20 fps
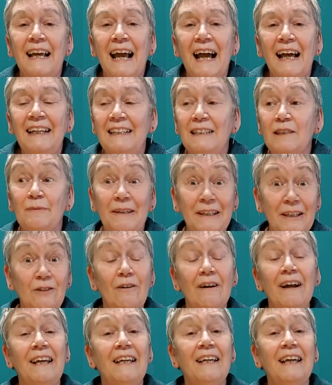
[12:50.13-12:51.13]
and it's been
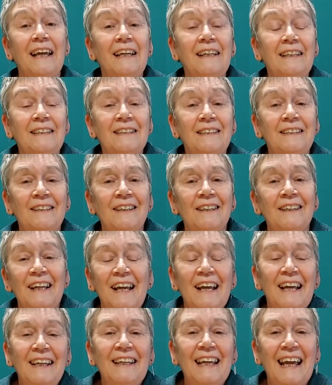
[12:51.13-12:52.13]
great
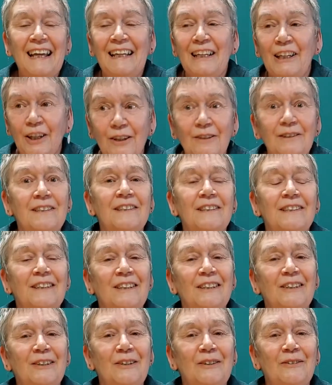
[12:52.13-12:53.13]
getting used
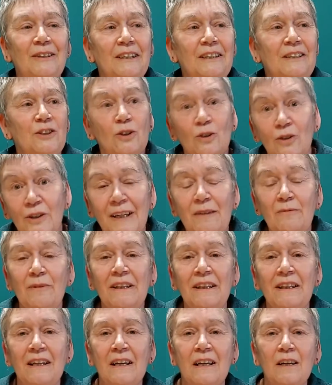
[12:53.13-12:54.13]
to talking
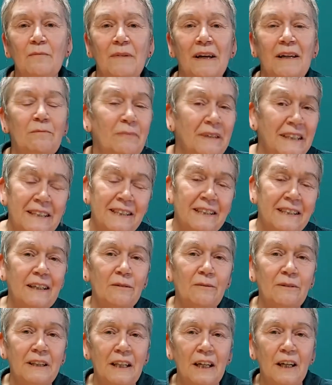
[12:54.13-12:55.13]
with them and meeting up
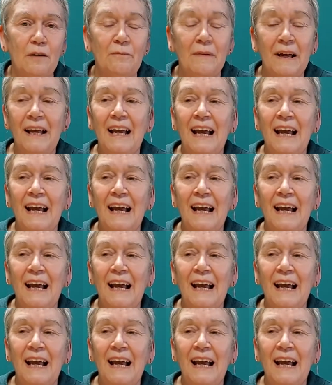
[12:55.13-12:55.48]
with them